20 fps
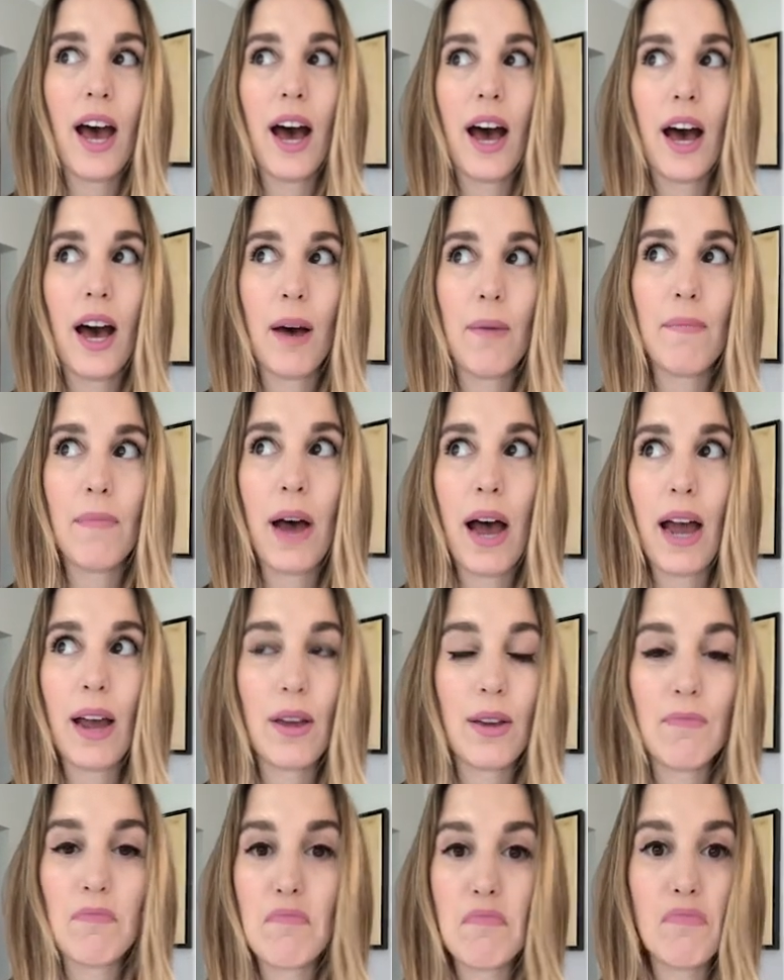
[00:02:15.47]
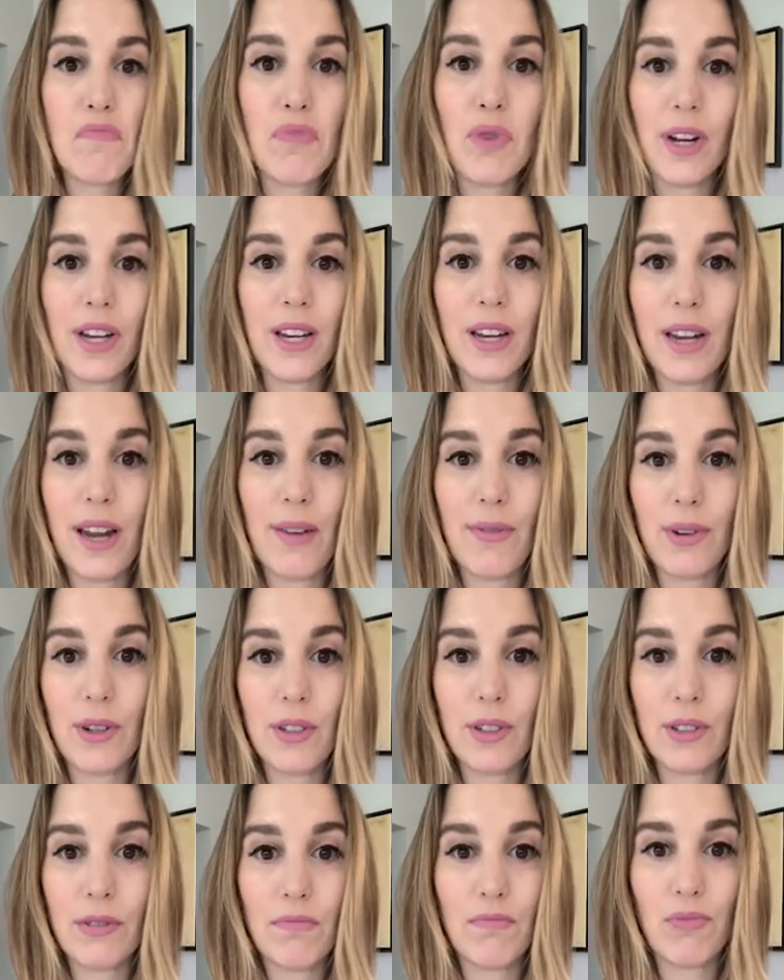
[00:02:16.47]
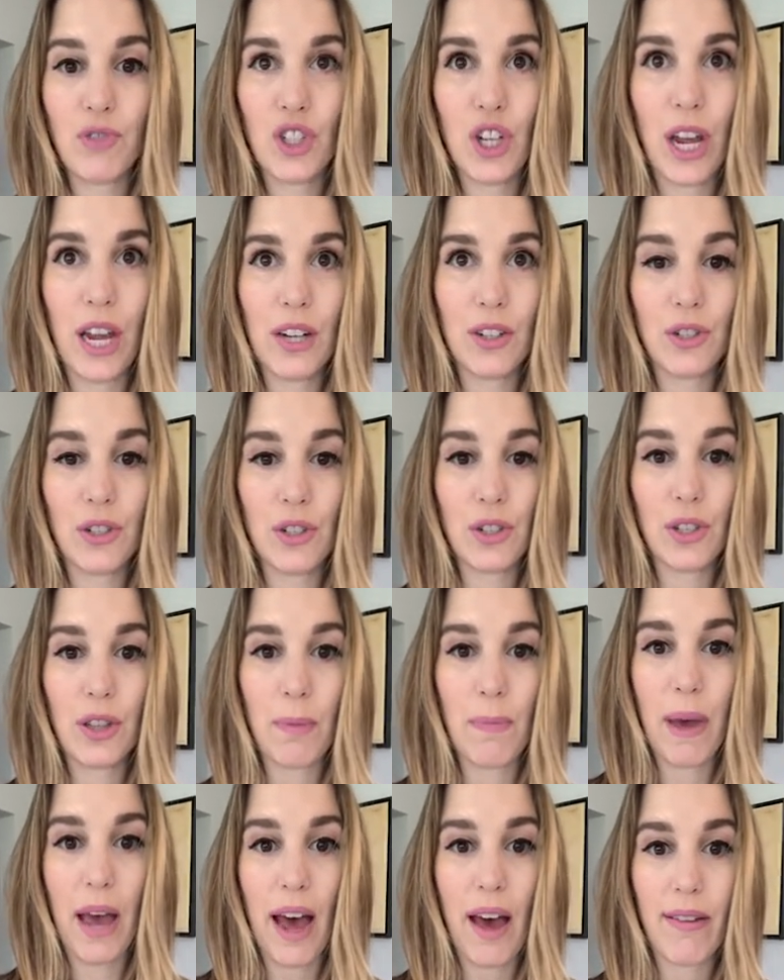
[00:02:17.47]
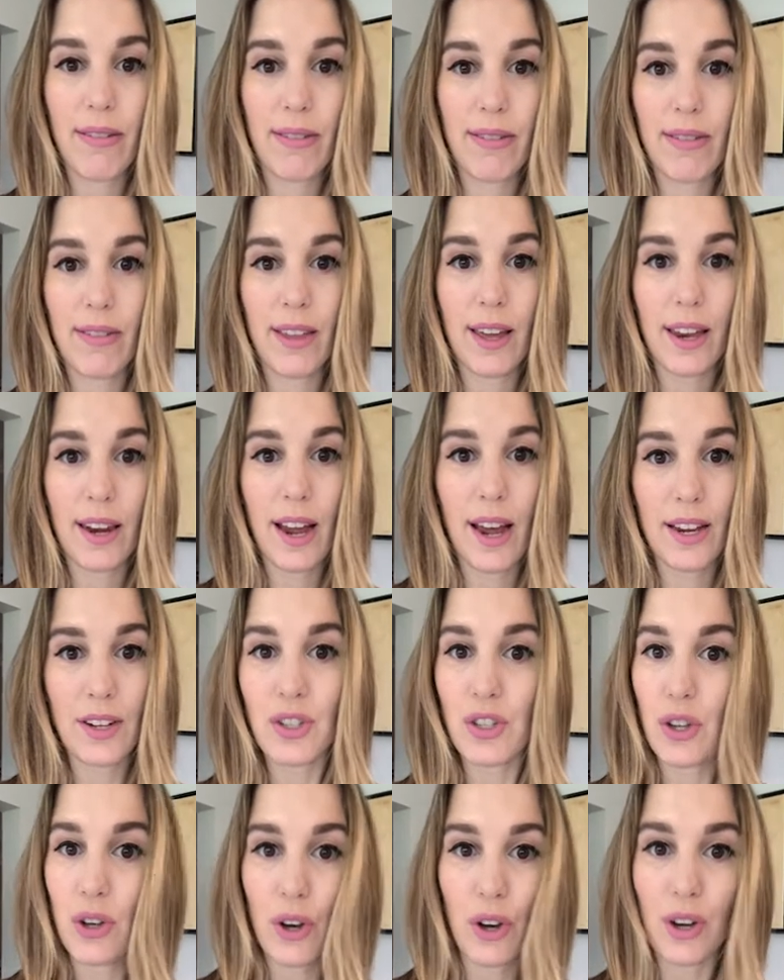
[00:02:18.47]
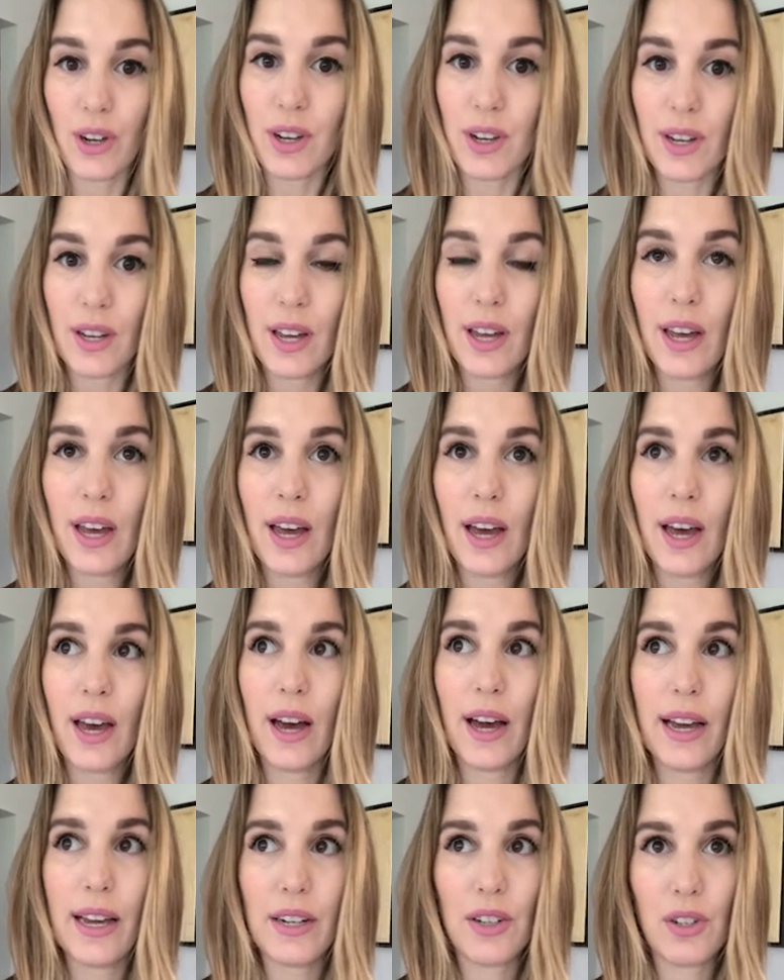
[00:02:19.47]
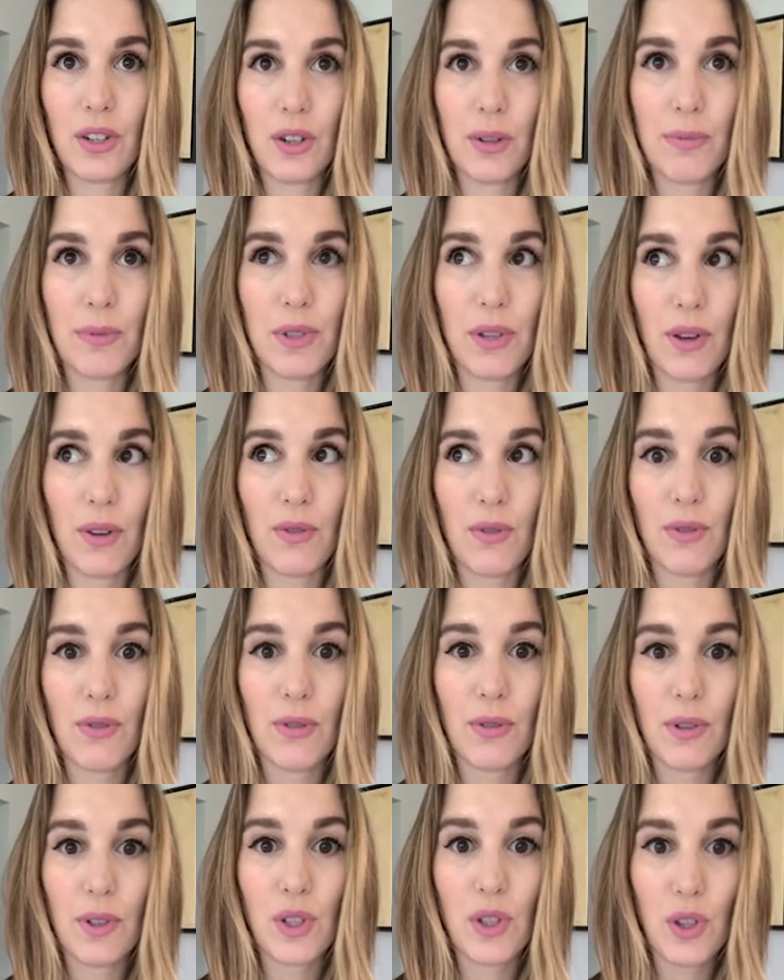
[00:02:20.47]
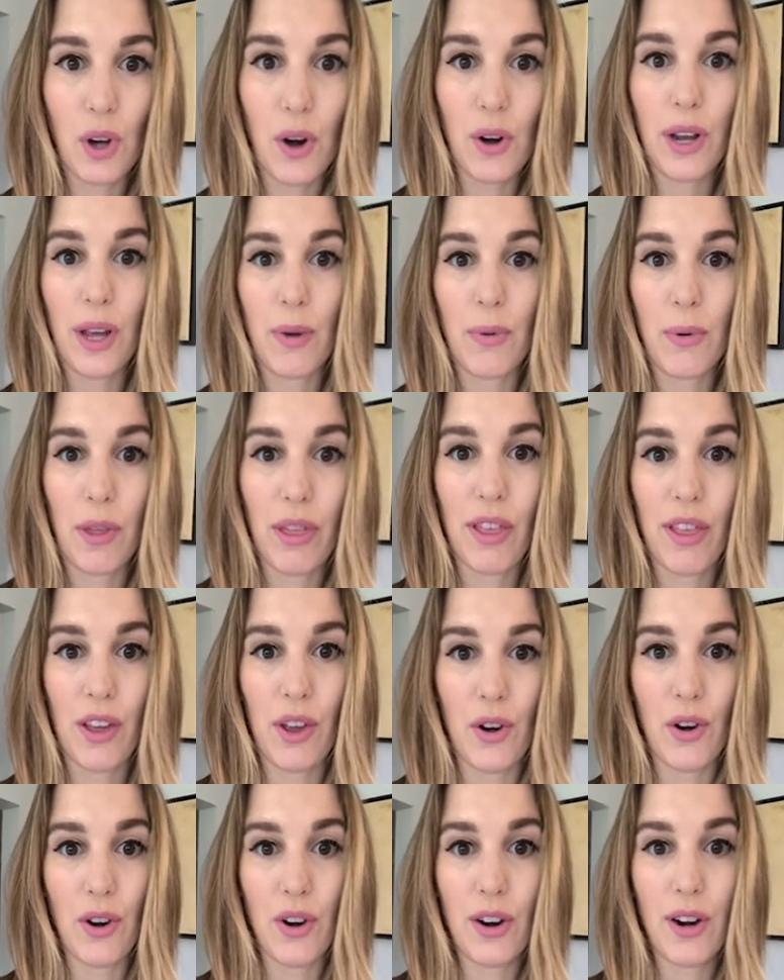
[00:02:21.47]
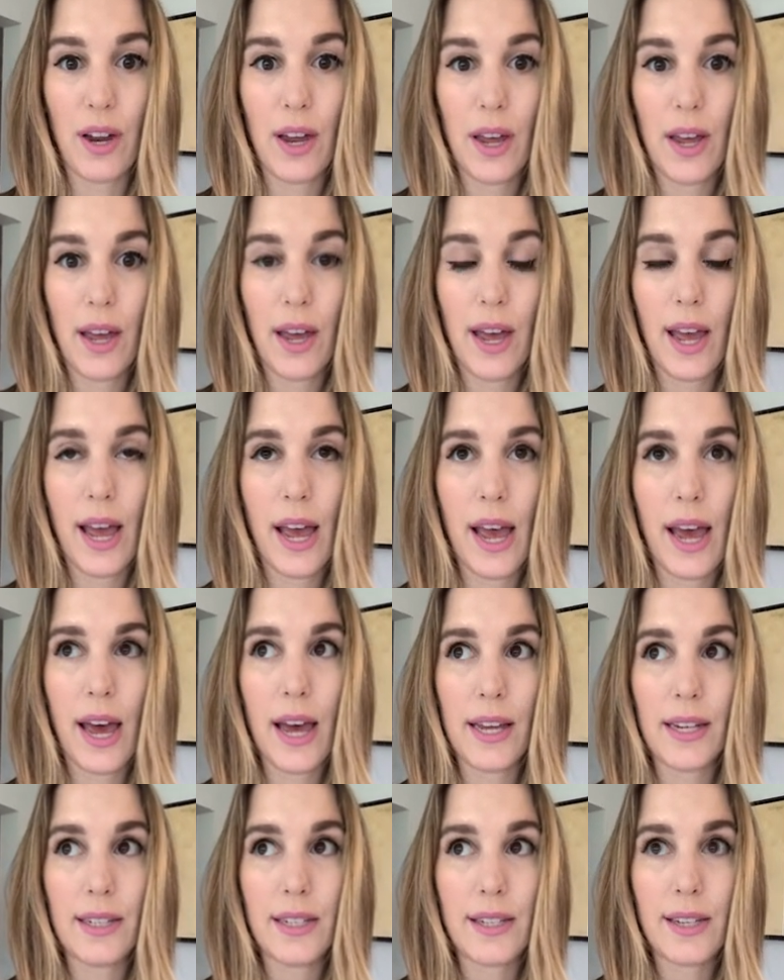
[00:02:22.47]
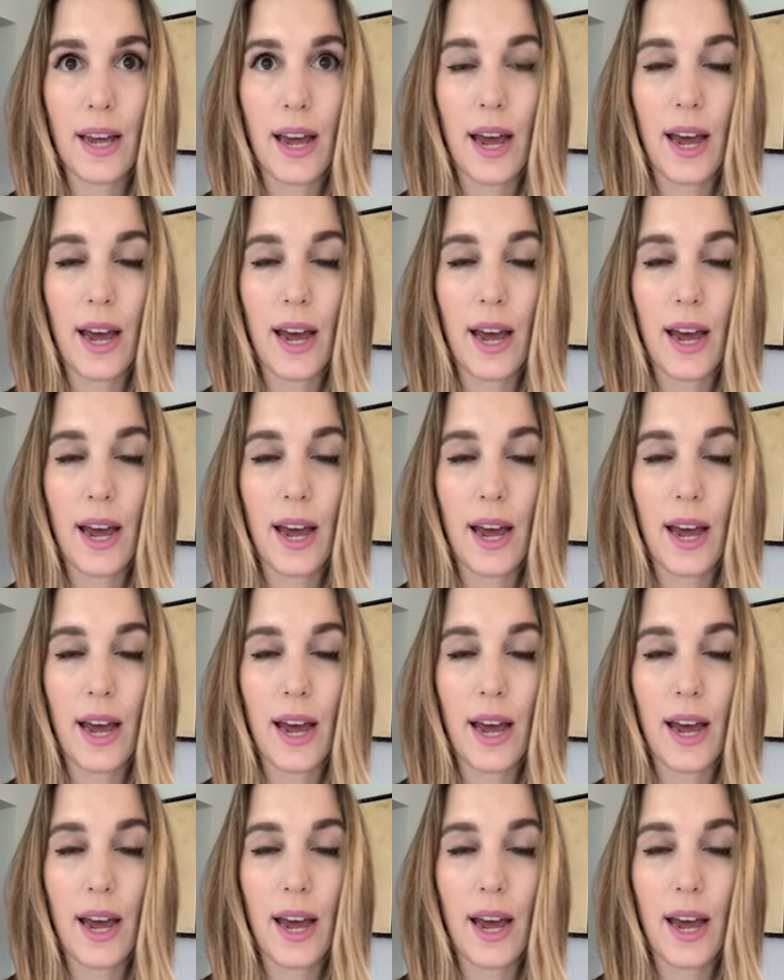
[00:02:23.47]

I would never change the path that I took in terms of starting with theater, and